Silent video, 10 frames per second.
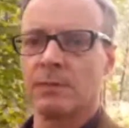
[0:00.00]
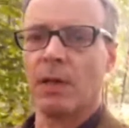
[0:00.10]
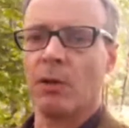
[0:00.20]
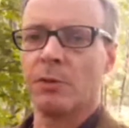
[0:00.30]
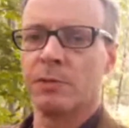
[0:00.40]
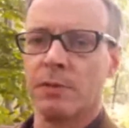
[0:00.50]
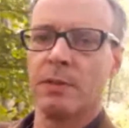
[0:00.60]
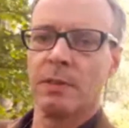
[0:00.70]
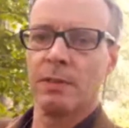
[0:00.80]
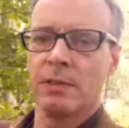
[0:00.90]
No,
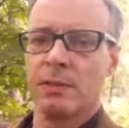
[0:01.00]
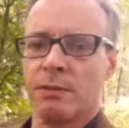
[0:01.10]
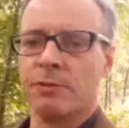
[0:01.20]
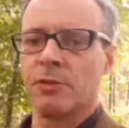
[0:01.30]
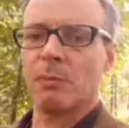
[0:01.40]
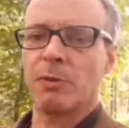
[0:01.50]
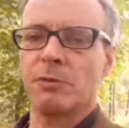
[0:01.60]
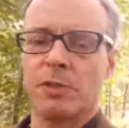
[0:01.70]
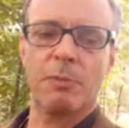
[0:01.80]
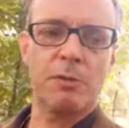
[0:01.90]
either
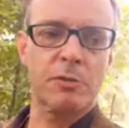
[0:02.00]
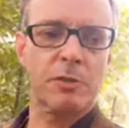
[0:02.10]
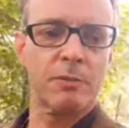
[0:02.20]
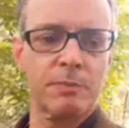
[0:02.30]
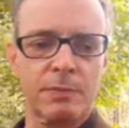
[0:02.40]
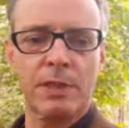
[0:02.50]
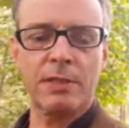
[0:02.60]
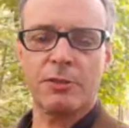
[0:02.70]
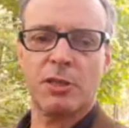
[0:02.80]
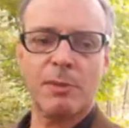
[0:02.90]

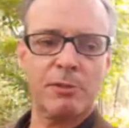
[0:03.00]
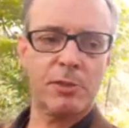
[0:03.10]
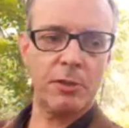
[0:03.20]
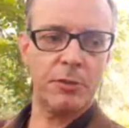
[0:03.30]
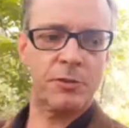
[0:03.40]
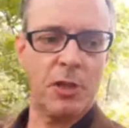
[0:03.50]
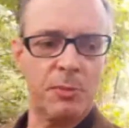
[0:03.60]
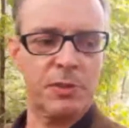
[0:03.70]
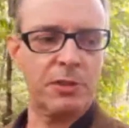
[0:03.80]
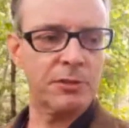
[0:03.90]
Tomo's gone or
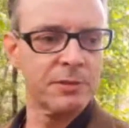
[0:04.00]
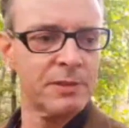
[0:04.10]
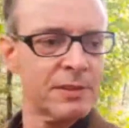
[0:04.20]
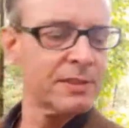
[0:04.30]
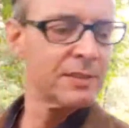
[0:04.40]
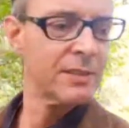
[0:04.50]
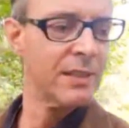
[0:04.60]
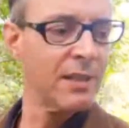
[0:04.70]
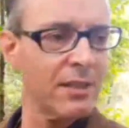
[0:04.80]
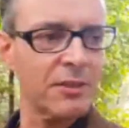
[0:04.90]
Tom's gone.
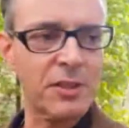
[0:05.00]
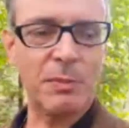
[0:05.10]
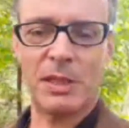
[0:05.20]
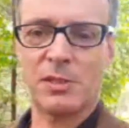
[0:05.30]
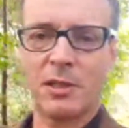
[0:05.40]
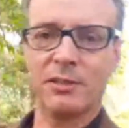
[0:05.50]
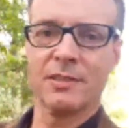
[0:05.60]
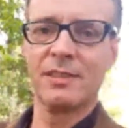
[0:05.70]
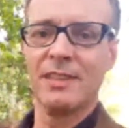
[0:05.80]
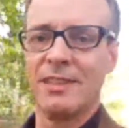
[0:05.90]
Somebody's gone.
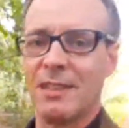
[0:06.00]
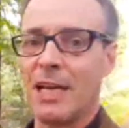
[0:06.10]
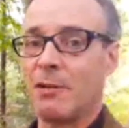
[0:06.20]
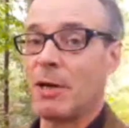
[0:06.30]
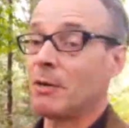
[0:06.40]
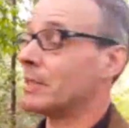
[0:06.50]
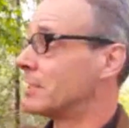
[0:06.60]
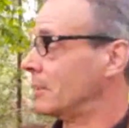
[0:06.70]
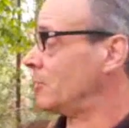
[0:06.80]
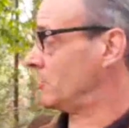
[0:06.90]
Anyway, it's
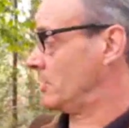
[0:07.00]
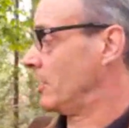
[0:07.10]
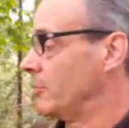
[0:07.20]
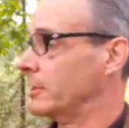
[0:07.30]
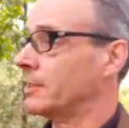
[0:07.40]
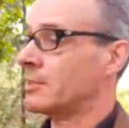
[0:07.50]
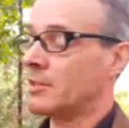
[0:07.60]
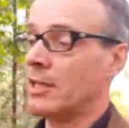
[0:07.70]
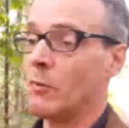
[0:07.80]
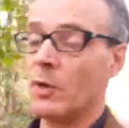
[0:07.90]
good to know that
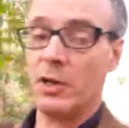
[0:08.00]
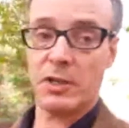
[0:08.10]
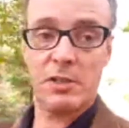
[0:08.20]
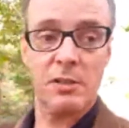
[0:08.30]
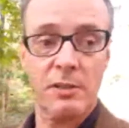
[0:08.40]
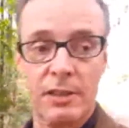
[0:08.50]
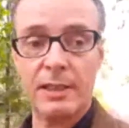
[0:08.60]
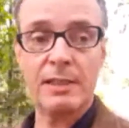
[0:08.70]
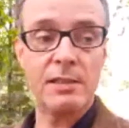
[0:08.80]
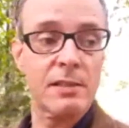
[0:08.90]
it works at
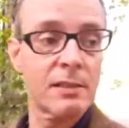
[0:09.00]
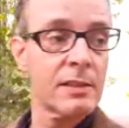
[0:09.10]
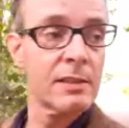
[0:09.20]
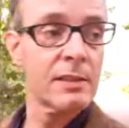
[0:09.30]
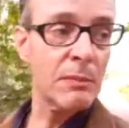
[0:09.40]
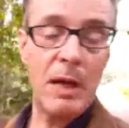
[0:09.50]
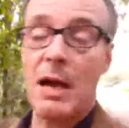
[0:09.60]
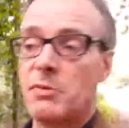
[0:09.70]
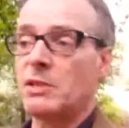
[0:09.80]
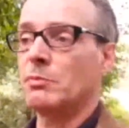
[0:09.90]
least.
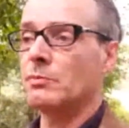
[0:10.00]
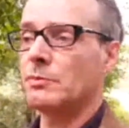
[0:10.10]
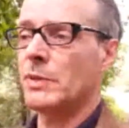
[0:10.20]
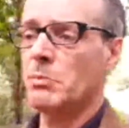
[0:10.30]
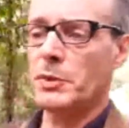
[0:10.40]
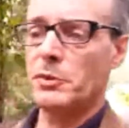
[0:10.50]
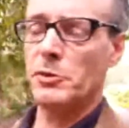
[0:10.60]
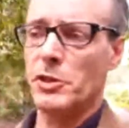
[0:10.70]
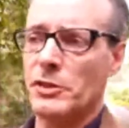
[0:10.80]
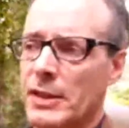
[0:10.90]
Perhaps in
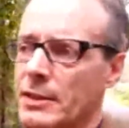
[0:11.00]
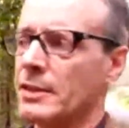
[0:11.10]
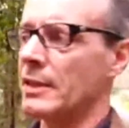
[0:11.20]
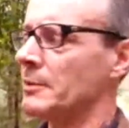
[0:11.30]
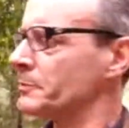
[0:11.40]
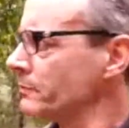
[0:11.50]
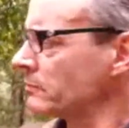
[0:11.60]
Bruges on Saturday,